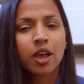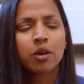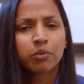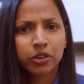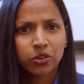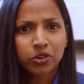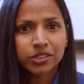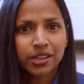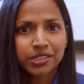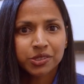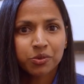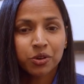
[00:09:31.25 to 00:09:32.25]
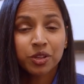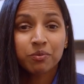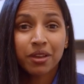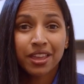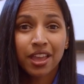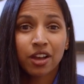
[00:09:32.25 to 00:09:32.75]
but your testimony
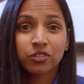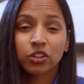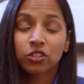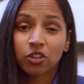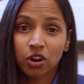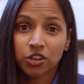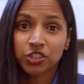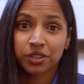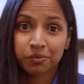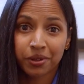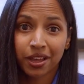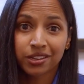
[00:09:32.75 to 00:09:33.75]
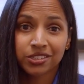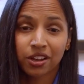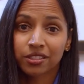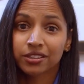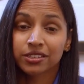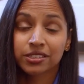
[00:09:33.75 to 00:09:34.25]
may have a large impact
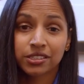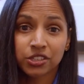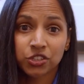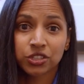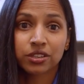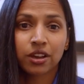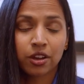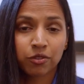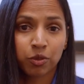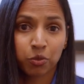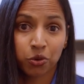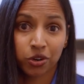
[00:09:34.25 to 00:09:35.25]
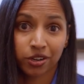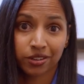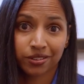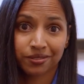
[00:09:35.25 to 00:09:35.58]
on the decision of the board.